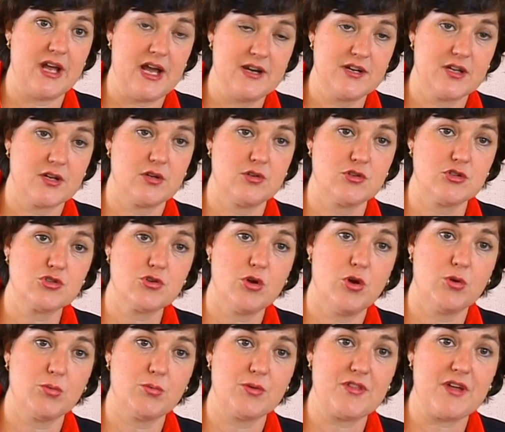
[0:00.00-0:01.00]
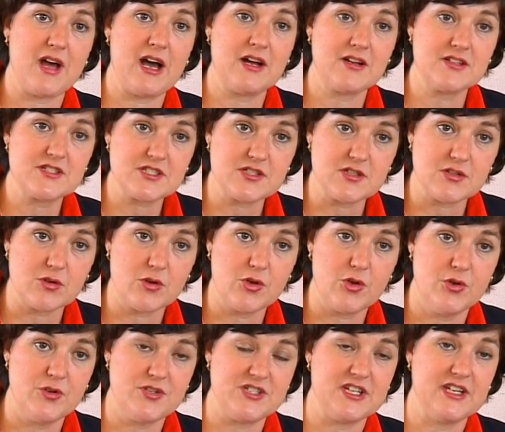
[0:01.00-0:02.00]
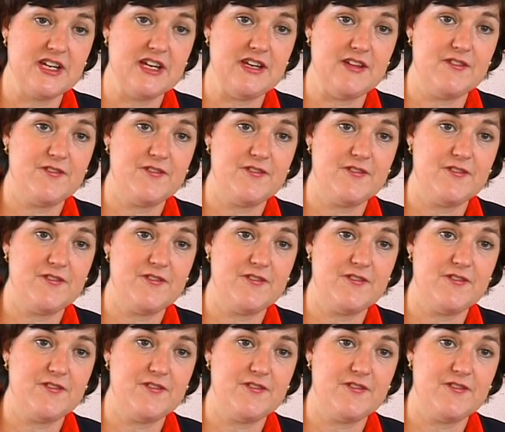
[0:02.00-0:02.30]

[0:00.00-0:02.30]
under control without hurting any